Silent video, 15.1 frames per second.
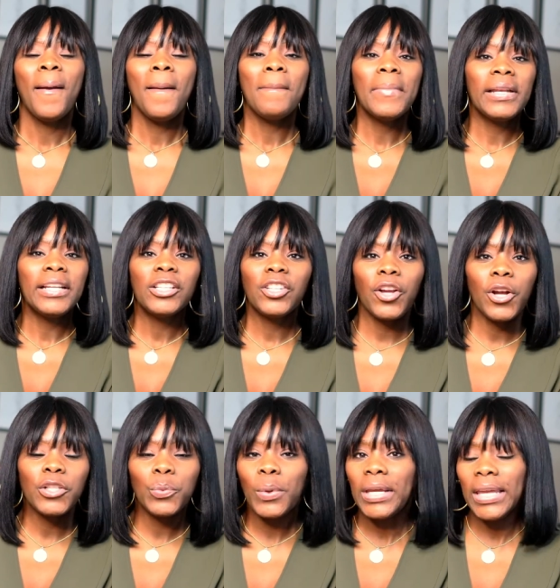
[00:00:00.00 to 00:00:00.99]
mini
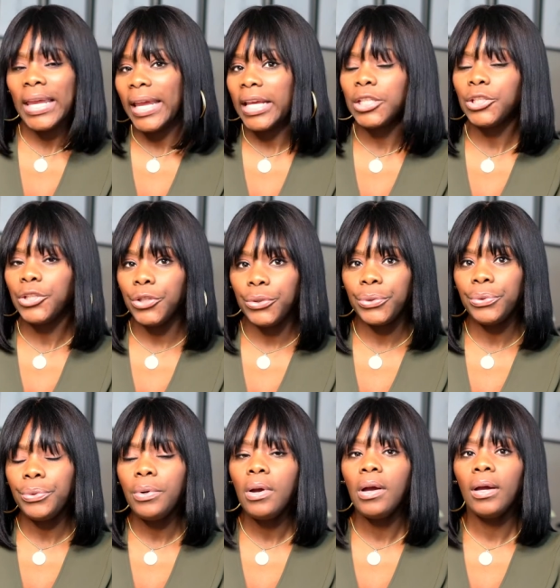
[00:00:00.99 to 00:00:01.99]
skirts we can't
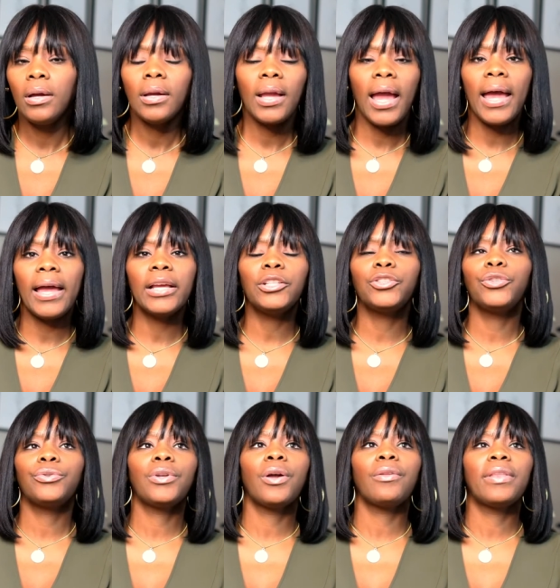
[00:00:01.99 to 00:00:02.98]
do, guys.
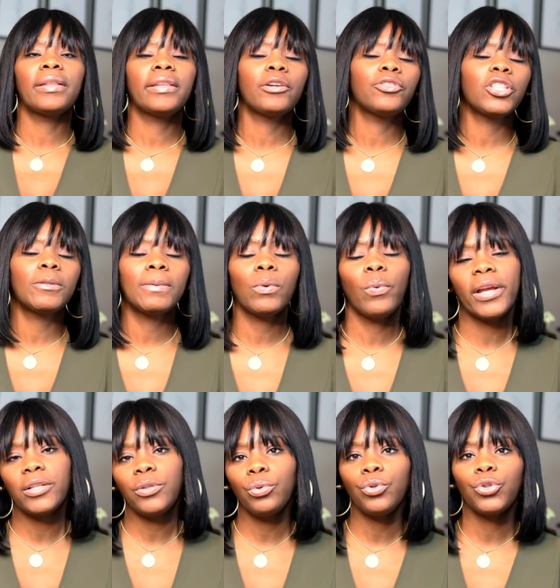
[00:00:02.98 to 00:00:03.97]
You know that they'll just be
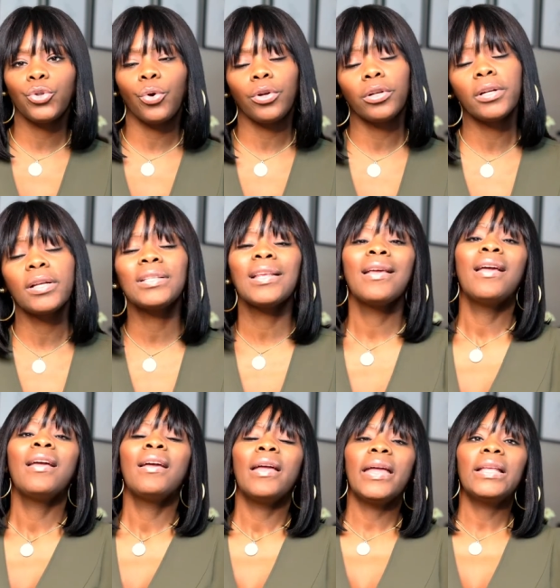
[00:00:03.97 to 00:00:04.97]
way too short on us.
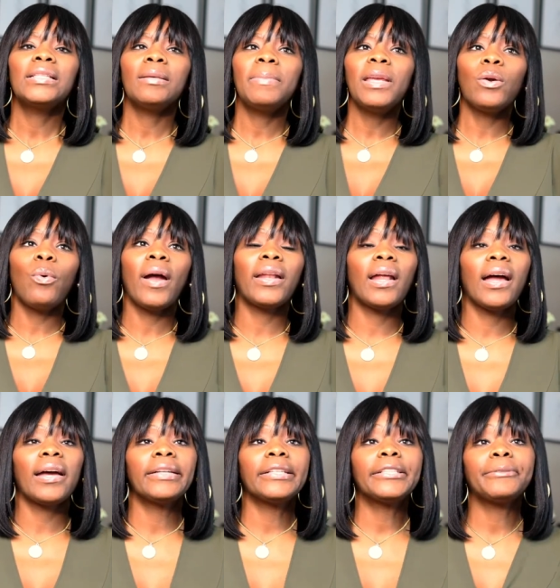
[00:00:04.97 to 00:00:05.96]
And to be quite
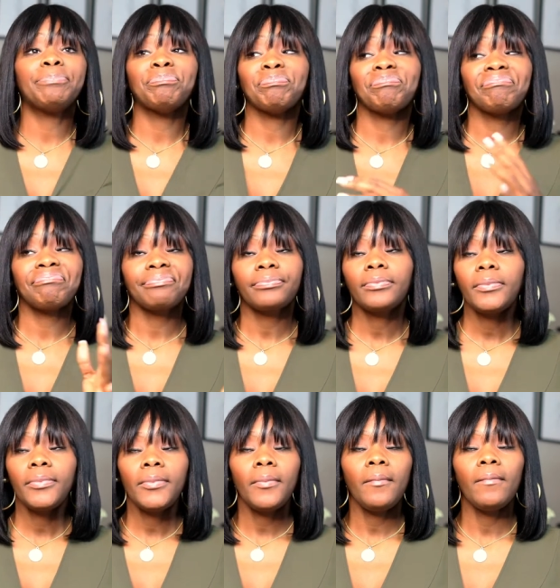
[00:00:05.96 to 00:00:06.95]
honest,
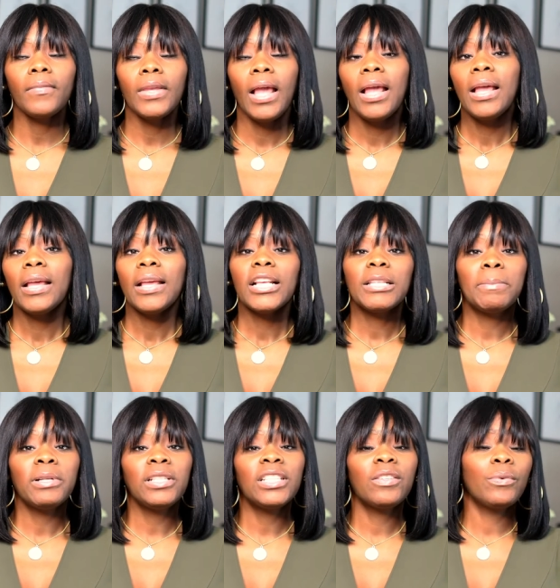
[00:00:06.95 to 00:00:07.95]
as
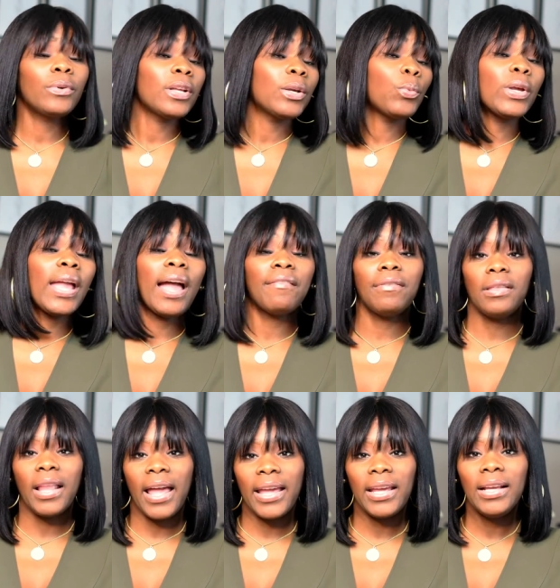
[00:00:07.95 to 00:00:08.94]
much as we have
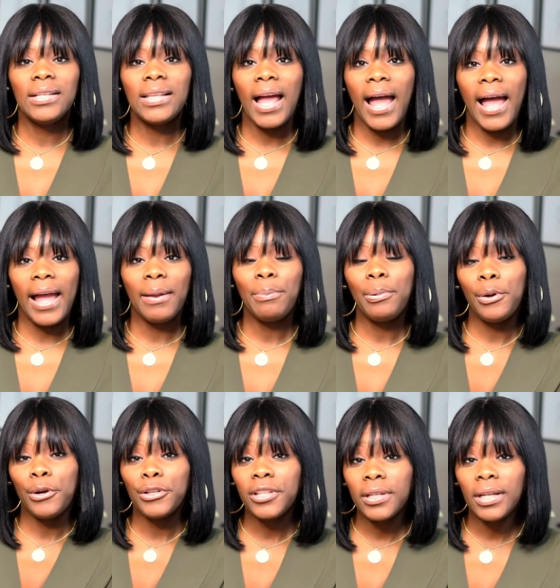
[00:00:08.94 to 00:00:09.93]
legs, I
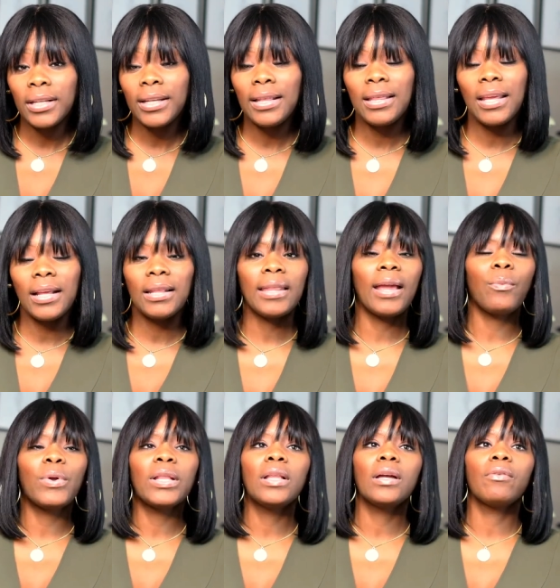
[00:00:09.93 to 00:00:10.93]
personally think that
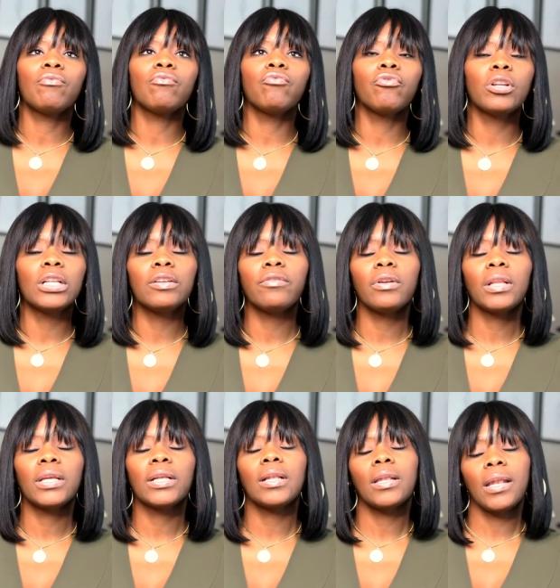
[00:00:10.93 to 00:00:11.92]
we look really,
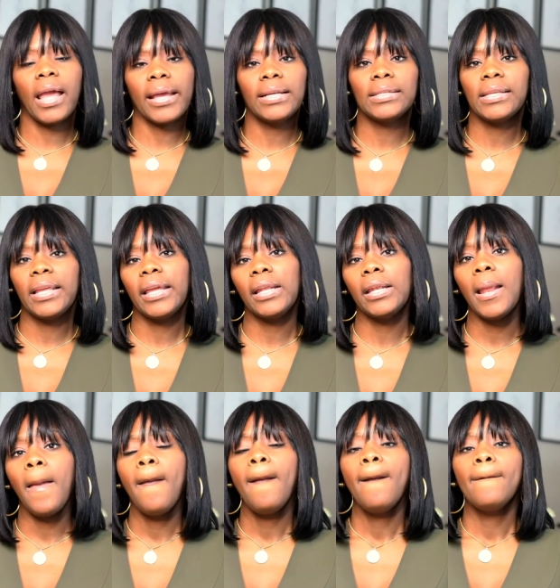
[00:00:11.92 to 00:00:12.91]
really nice in
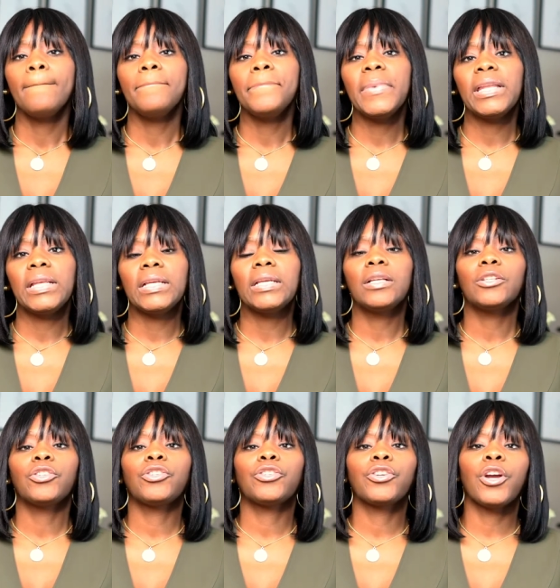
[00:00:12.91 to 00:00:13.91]
midi
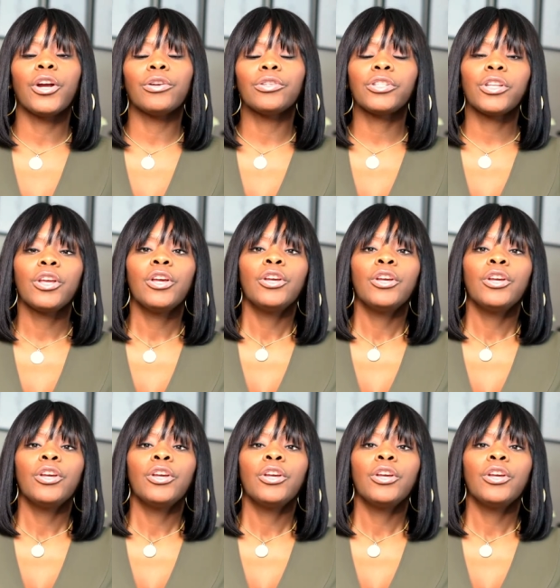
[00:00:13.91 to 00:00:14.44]
skirts.